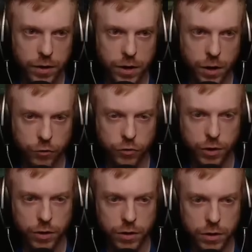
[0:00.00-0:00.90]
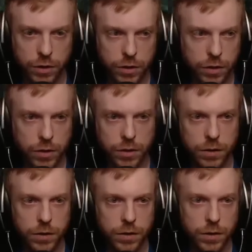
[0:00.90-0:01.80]
Oh, shit.
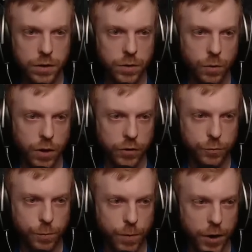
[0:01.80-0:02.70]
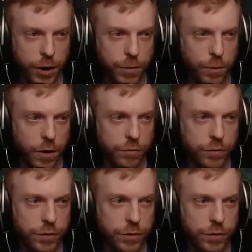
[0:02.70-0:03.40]
Well, this is probably going to be rough.